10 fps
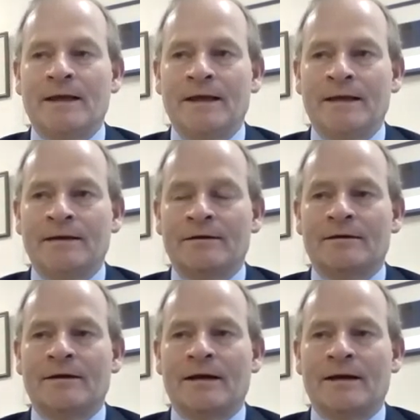in
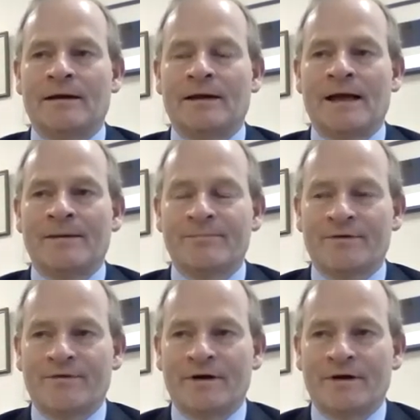an
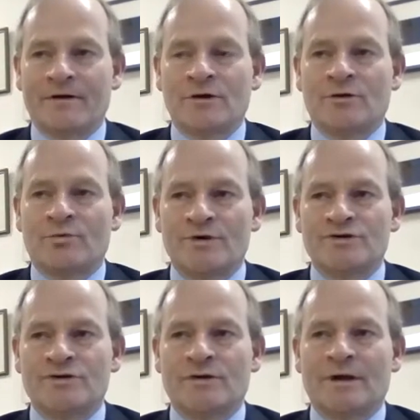atmosphere
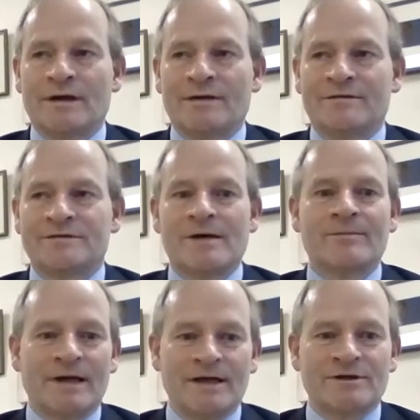which is
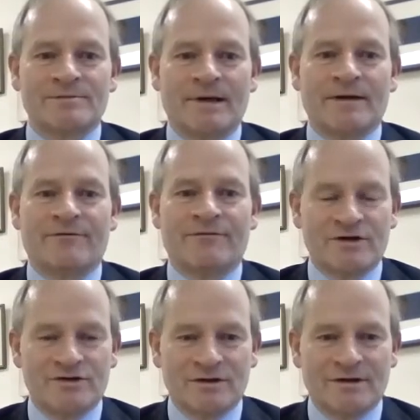dominated by
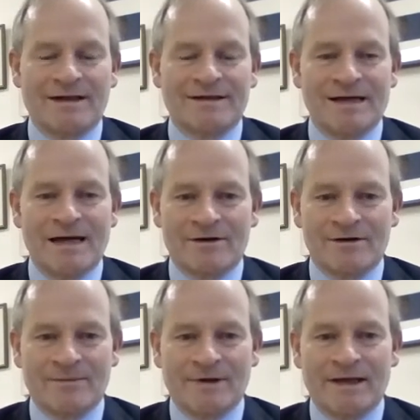friction and
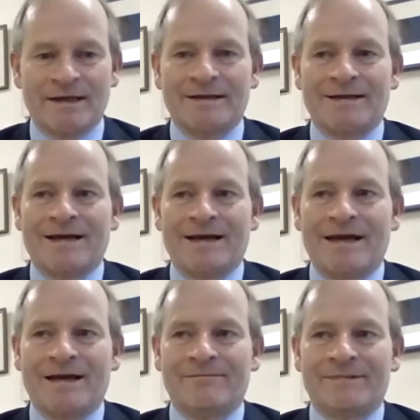acrimony,
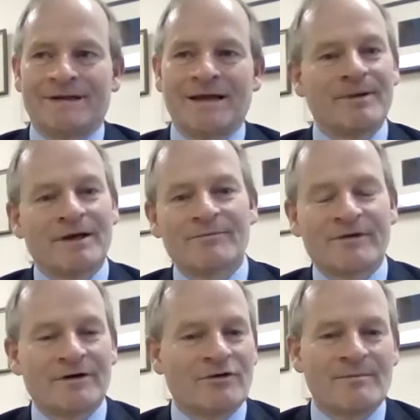that becomes
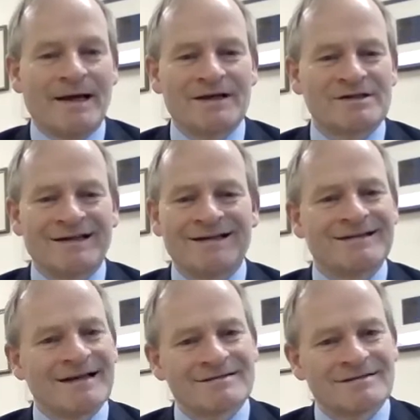their normality, and
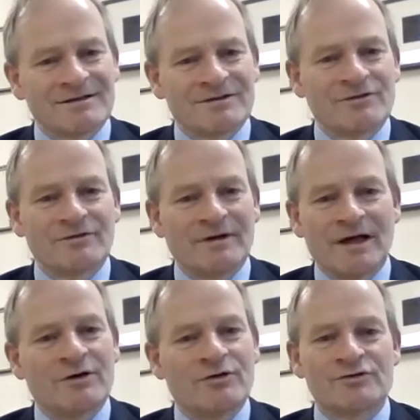that's not
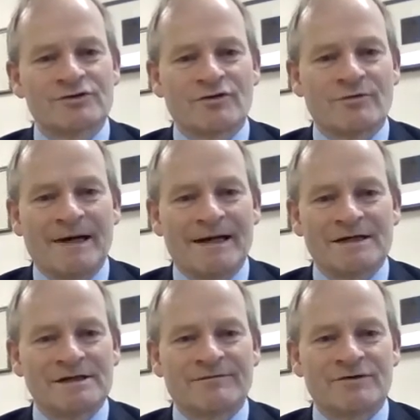a good
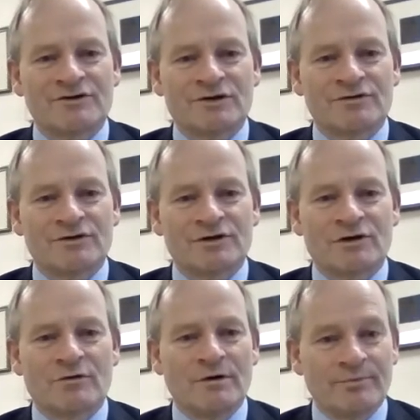normality for children to
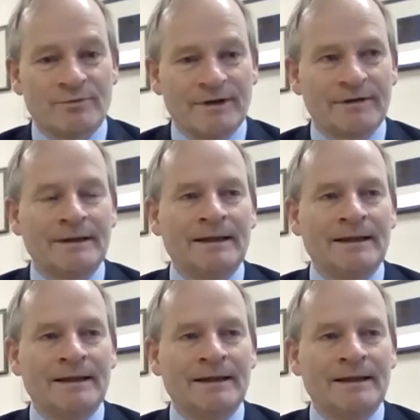grow up with.